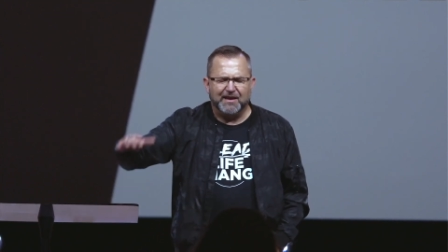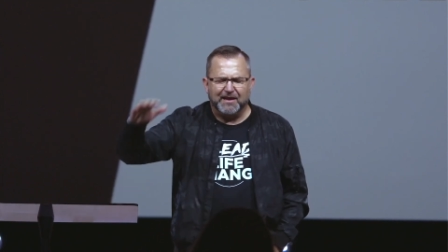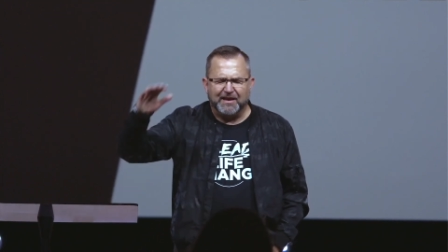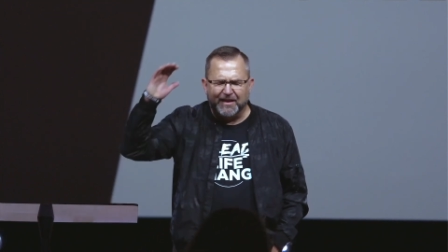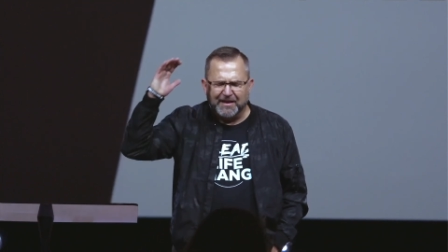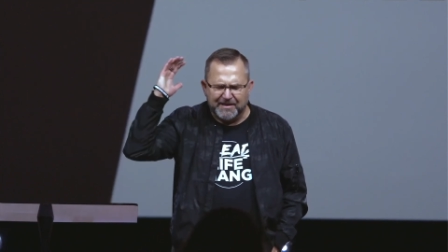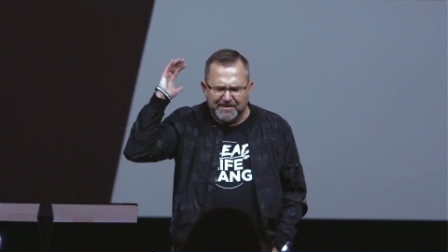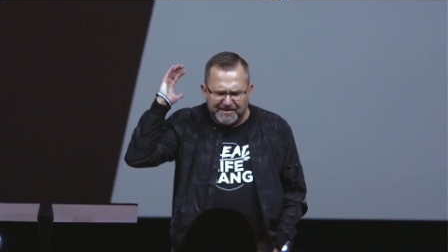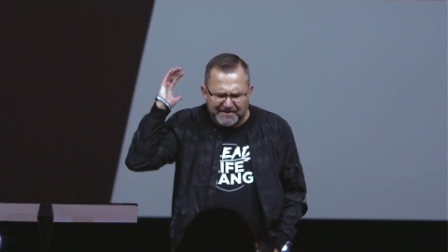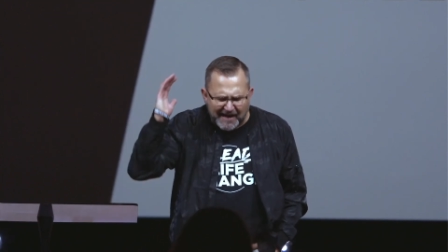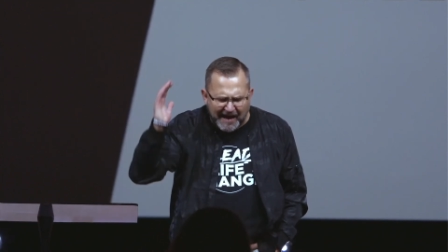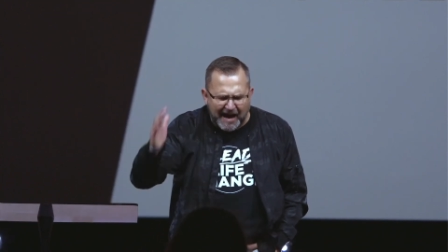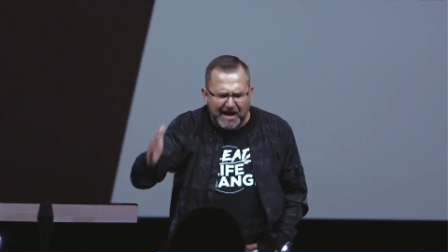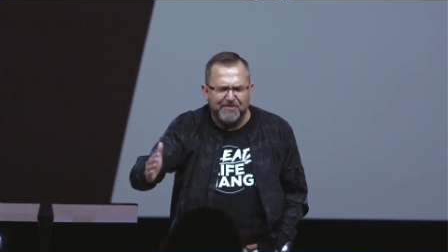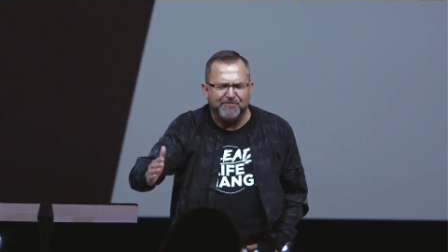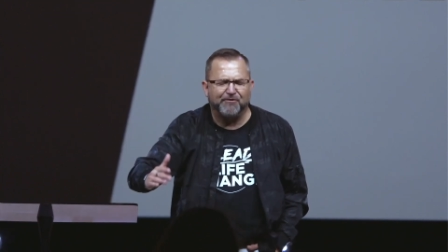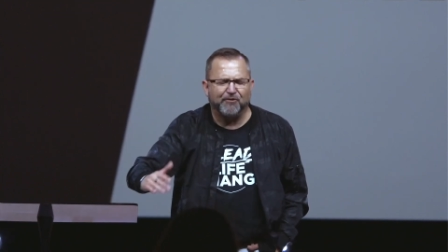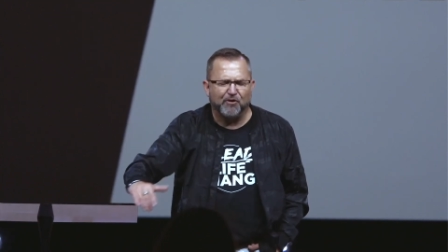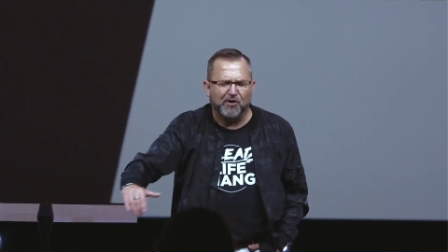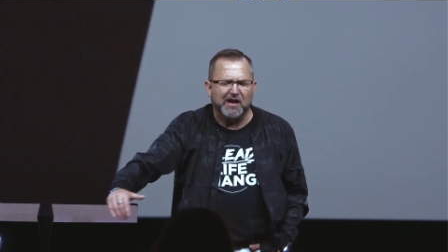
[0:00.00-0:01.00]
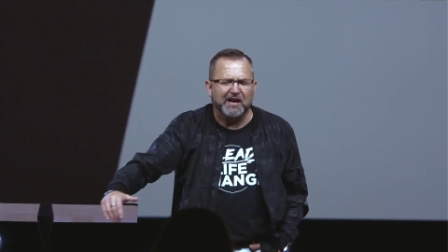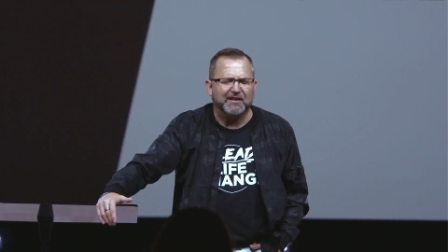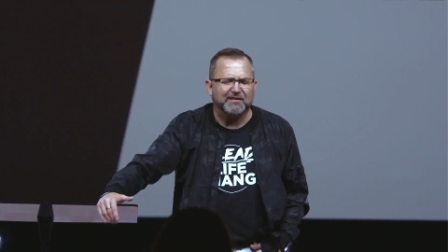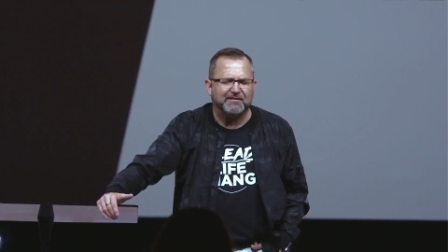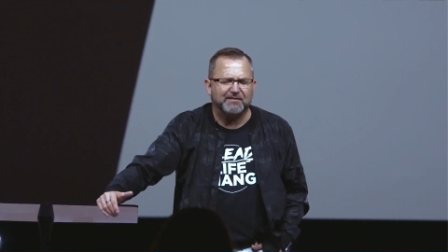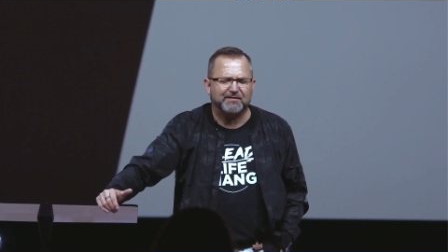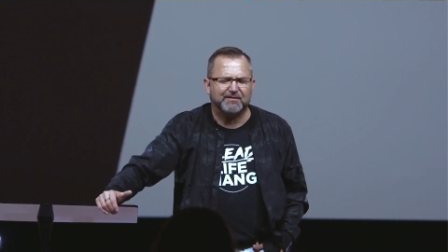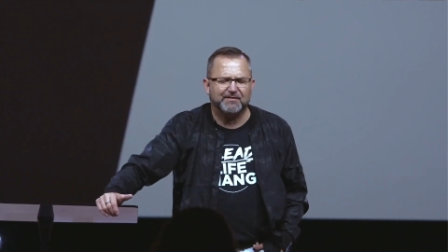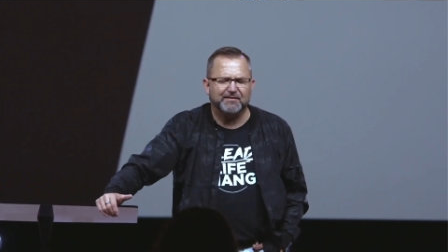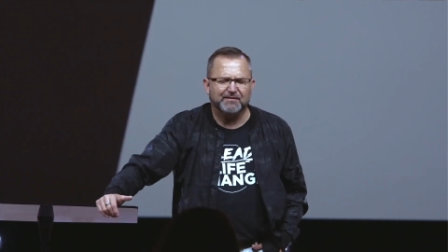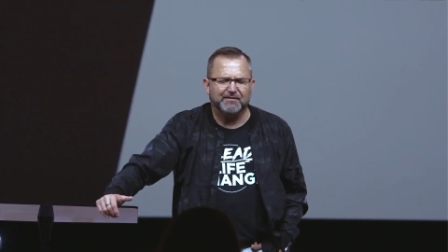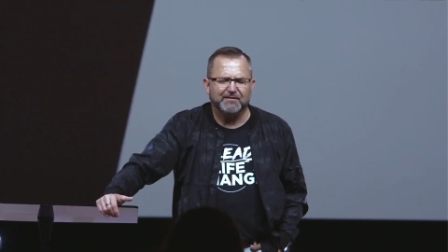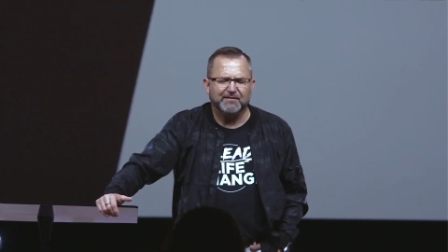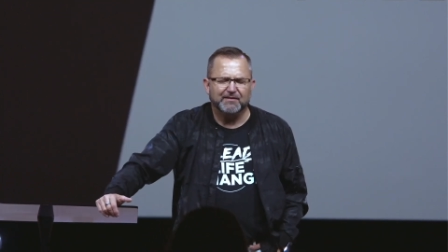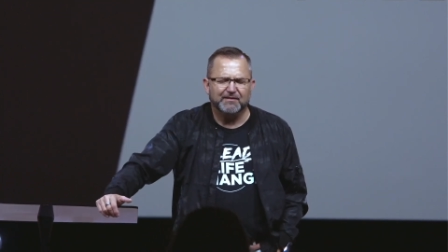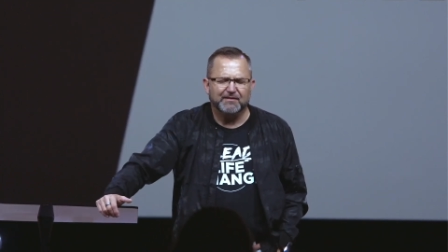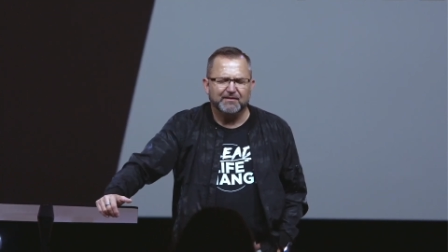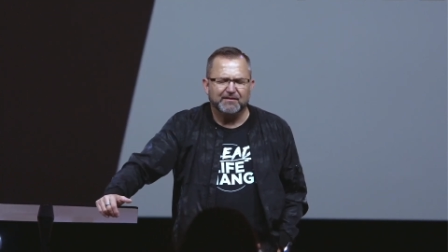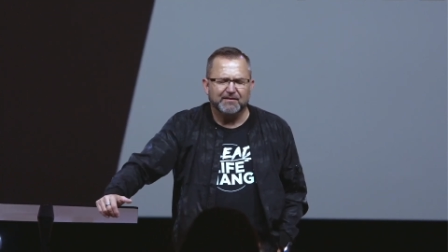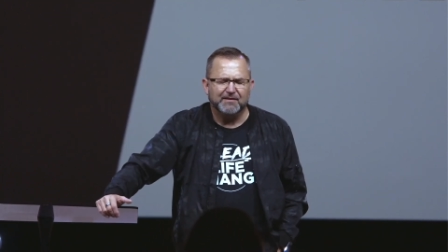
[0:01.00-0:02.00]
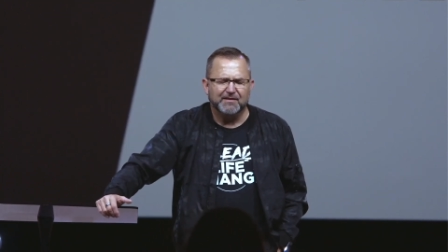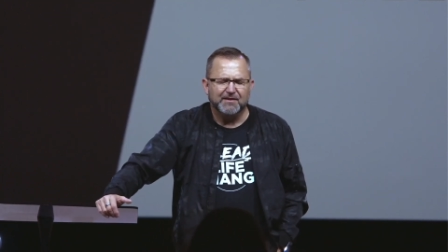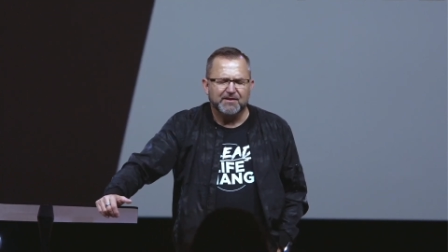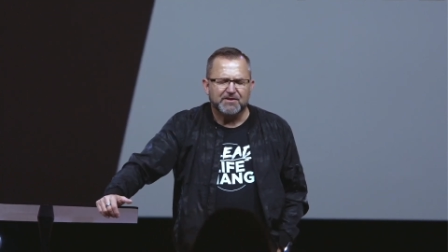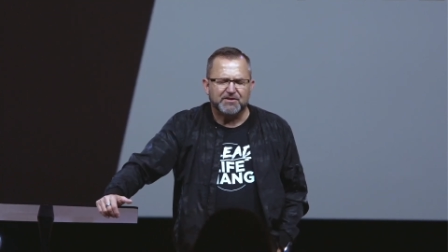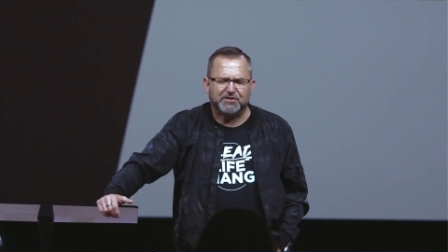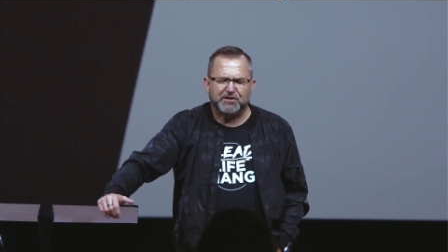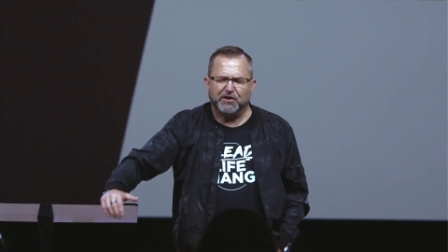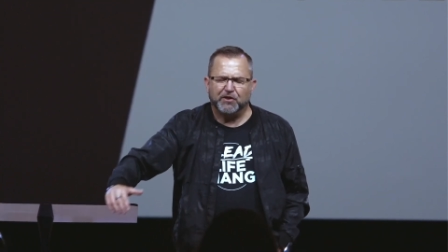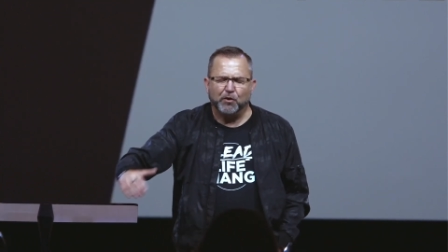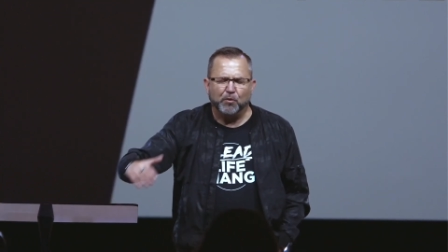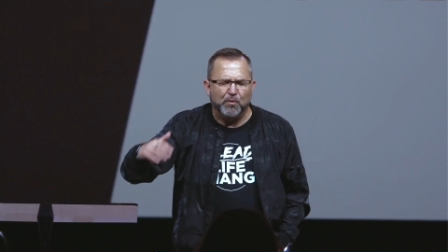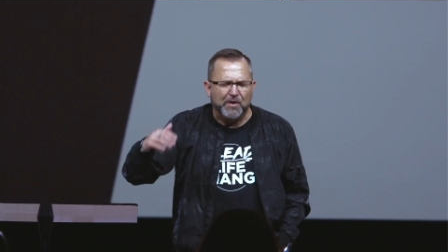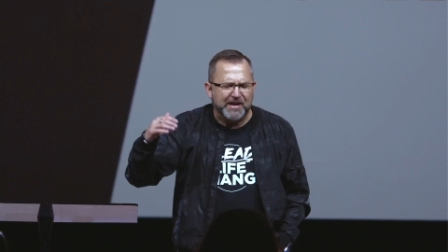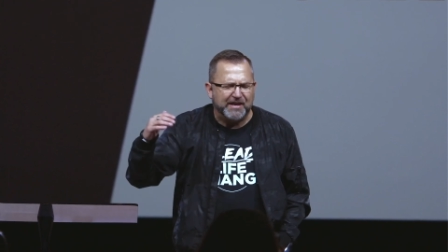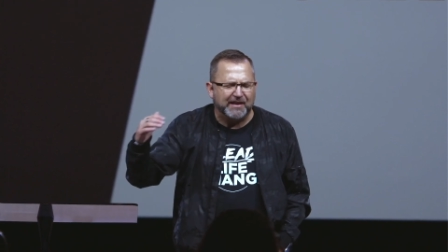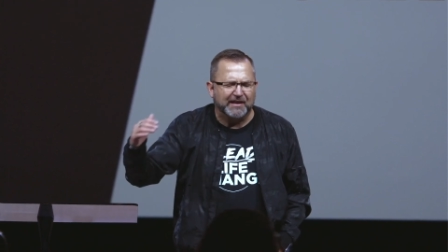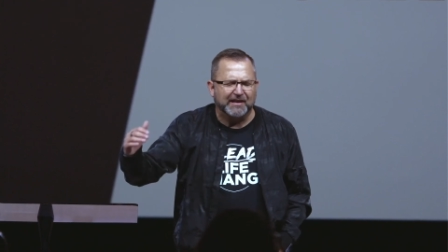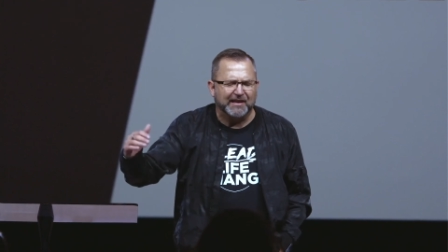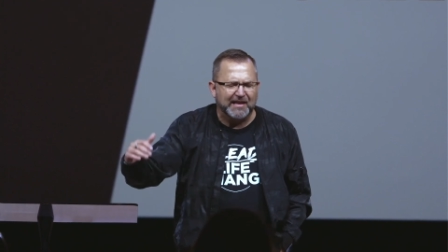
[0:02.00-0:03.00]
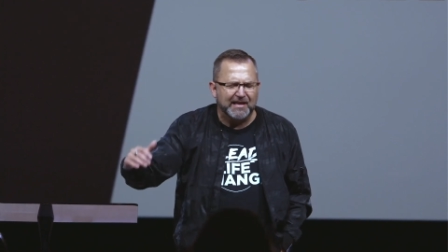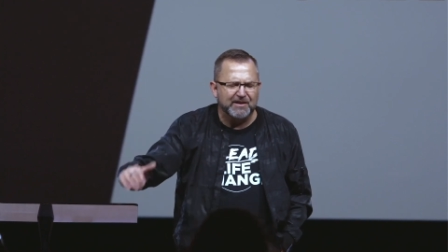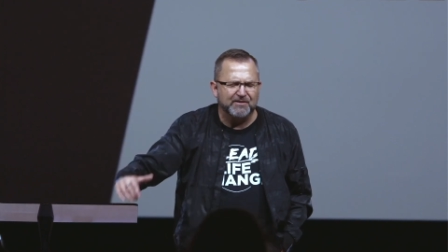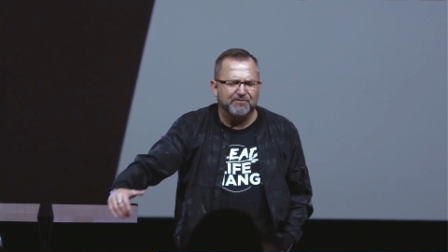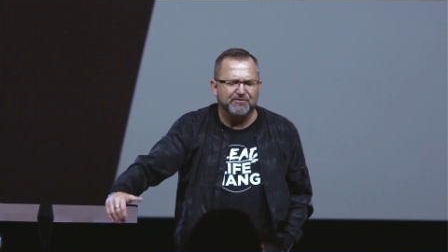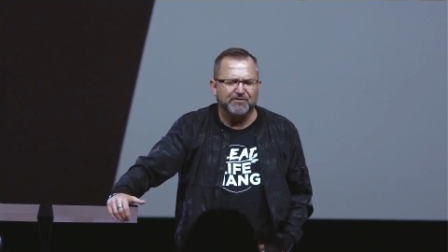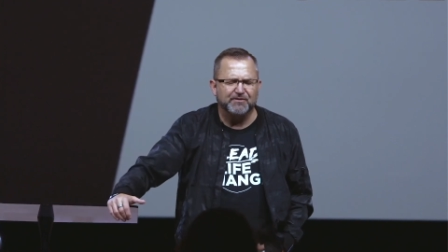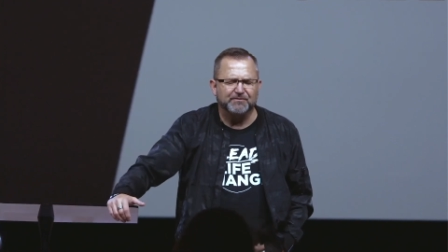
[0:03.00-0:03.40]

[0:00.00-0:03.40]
and die for us, so that we could live,